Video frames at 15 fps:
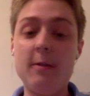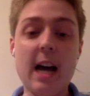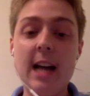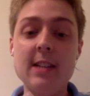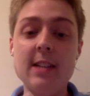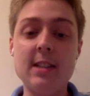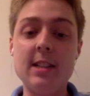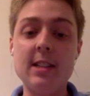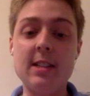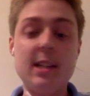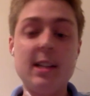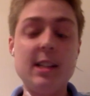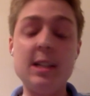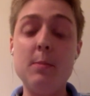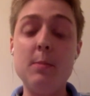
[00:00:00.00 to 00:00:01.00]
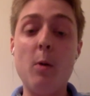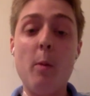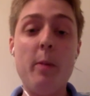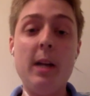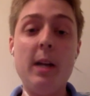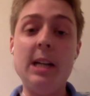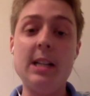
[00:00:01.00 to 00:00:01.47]
guys in this Tennessee
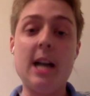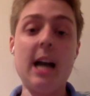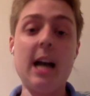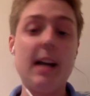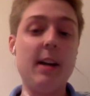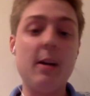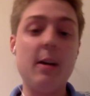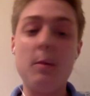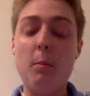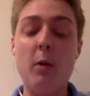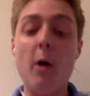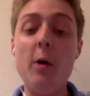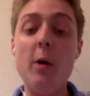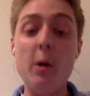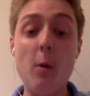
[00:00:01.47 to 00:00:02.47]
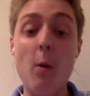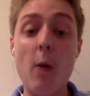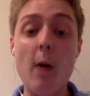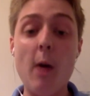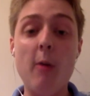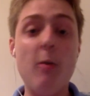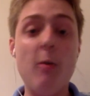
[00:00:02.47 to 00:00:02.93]
bullpen, he's not going to blow you
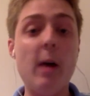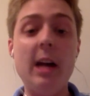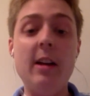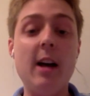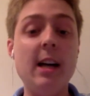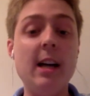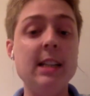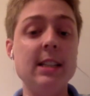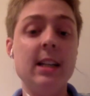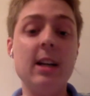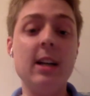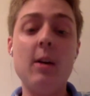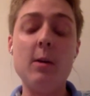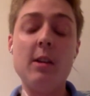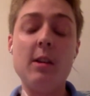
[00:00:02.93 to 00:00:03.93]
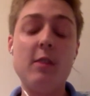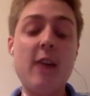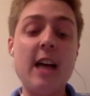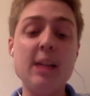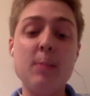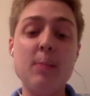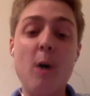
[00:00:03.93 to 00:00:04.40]
away with what he does with his
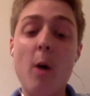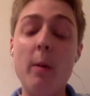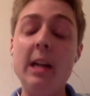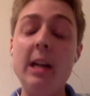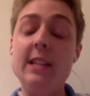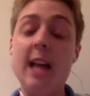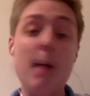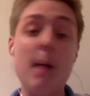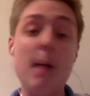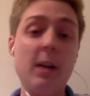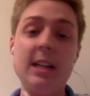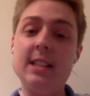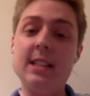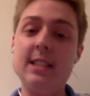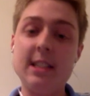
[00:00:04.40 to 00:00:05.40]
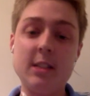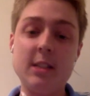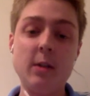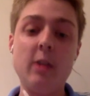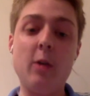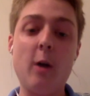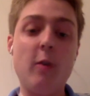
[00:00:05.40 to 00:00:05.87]
fastball, but he's able to consistently
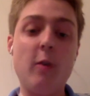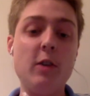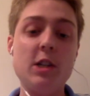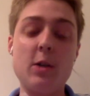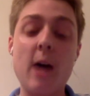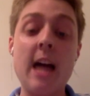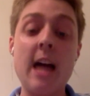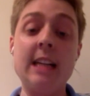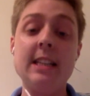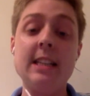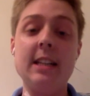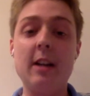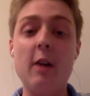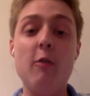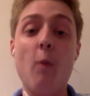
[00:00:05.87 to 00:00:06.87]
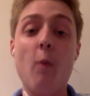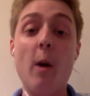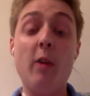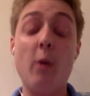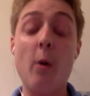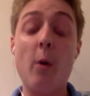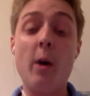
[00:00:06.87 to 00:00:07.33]
throw it for strikes and avoid
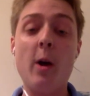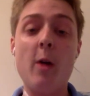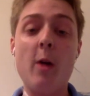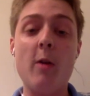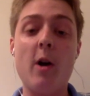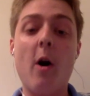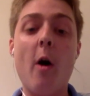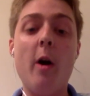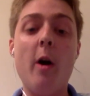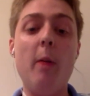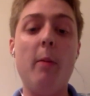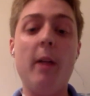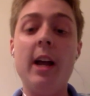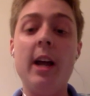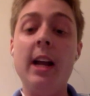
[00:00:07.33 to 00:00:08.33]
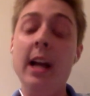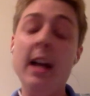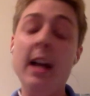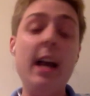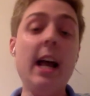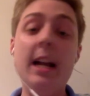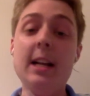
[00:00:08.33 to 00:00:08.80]
throwing it over the heart of the plate.
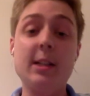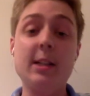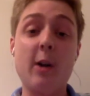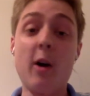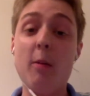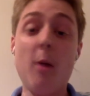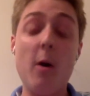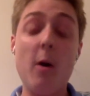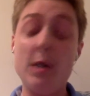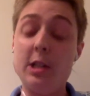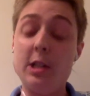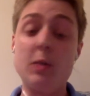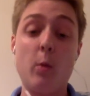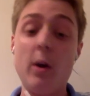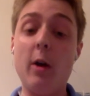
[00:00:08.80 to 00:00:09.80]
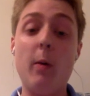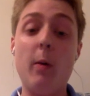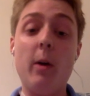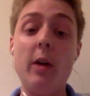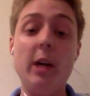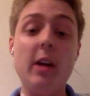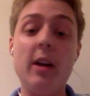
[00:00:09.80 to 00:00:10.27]
And then his curveball is just really,
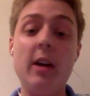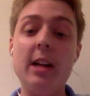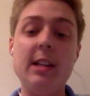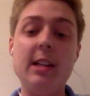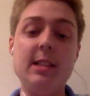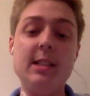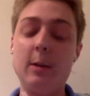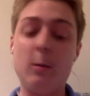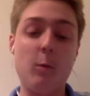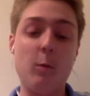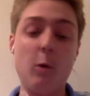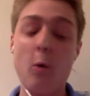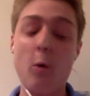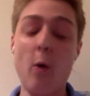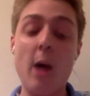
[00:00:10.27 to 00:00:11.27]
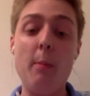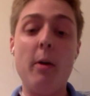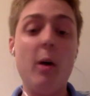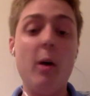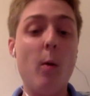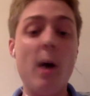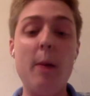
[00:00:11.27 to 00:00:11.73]
really good. It's a great put
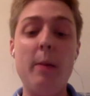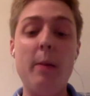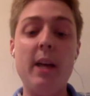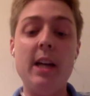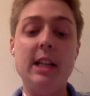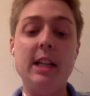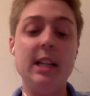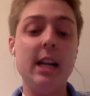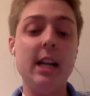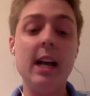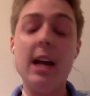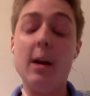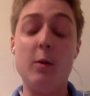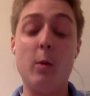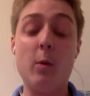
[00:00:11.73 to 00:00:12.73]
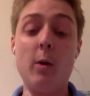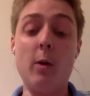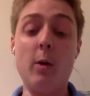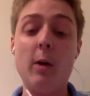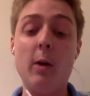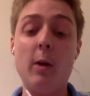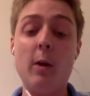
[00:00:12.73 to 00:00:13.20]
away pitch, and it's really,
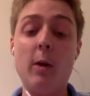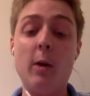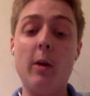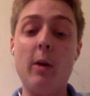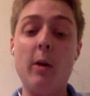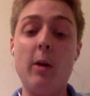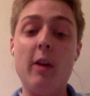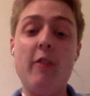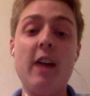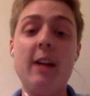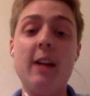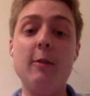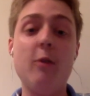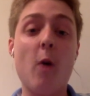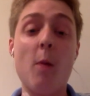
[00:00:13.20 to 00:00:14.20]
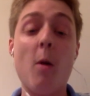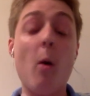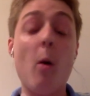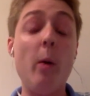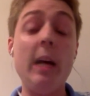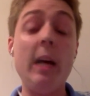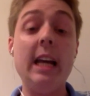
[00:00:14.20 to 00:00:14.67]
really effective for him
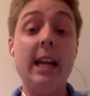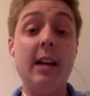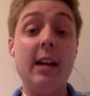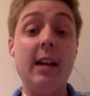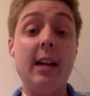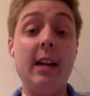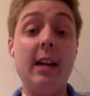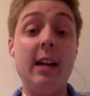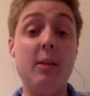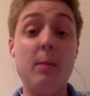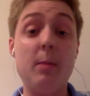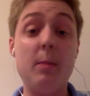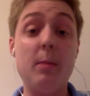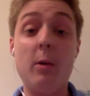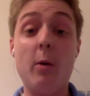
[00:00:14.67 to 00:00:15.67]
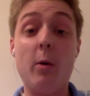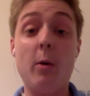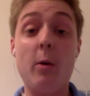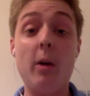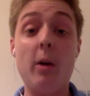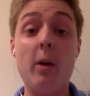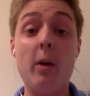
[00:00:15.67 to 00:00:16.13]
all weekend, and it's been
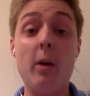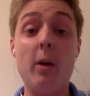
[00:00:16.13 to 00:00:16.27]
really